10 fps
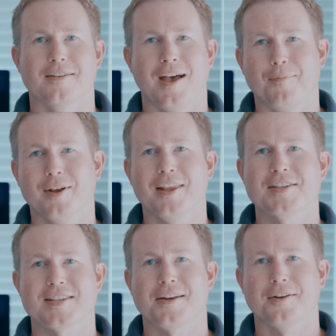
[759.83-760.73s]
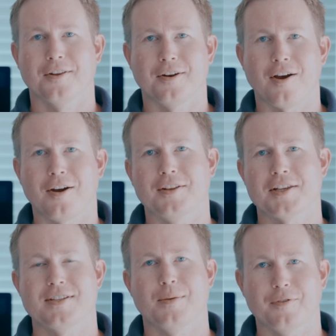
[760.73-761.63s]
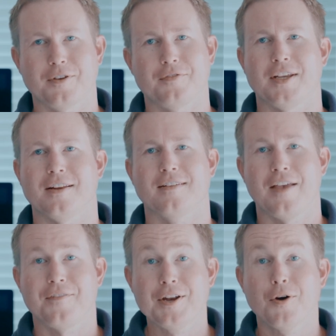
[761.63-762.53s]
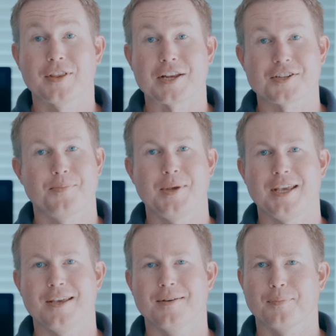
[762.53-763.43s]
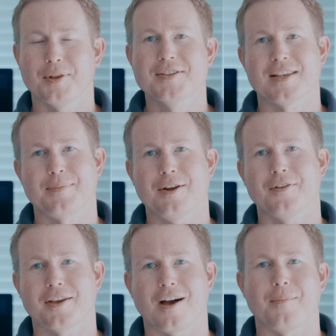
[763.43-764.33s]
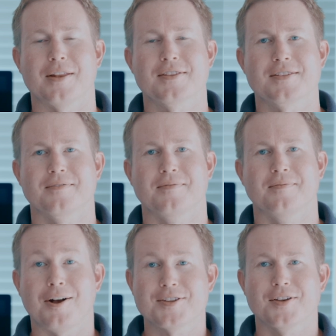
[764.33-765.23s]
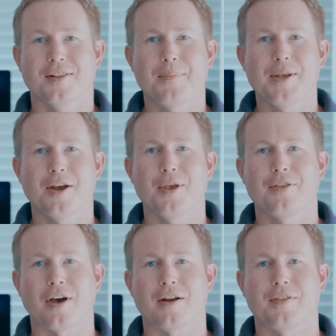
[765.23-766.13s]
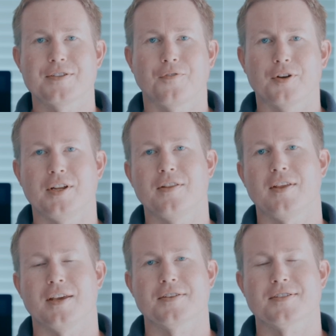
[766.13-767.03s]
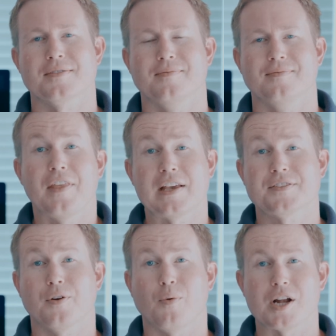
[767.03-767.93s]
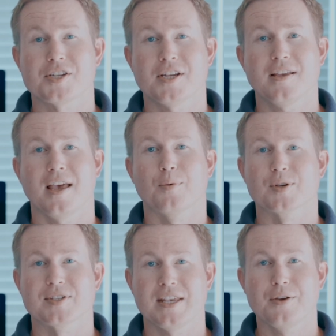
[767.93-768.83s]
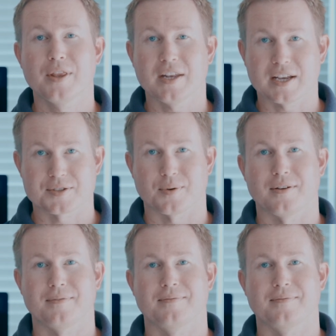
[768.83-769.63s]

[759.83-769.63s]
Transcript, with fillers: I'm really excited to learn hard lesson number 15. If you know what that should be, please let me know in the comments. Also, let me know what you thought of these 14 things. Thanks for watching, and we'll see you in the next one.